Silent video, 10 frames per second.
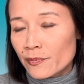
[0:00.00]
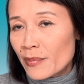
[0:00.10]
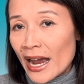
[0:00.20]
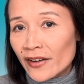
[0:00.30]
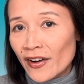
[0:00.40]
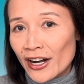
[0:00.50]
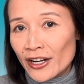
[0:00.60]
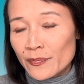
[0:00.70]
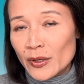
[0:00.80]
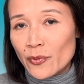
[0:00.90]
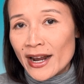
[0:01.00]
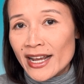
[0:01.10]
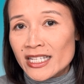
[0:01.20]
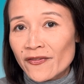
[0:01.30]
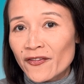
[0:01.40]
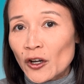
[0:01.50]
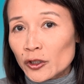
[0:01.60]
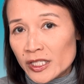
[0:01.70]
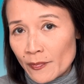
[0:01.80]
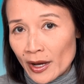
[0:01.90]
backfire and be read as
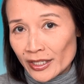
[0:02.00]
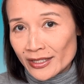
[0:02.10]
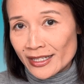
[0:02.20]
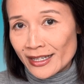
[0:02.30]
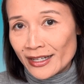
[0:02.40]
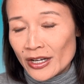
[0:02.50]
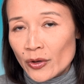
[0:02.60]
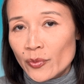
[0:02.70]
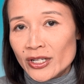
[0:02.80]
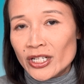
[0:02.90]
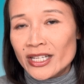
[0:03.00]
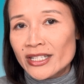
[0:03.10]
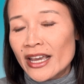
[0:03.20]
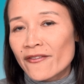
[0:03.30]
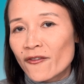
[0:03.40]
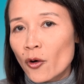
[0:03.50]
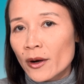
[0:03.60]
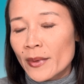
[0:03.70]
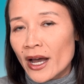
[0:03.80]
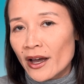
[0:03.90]
false modesty, which is a
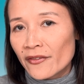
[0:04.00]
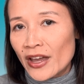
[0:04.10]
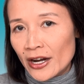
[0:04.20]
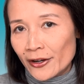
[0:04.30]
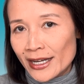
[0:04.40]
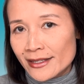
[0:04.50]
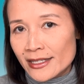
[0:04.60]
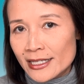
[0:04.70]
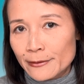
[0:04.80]
form of arrogance.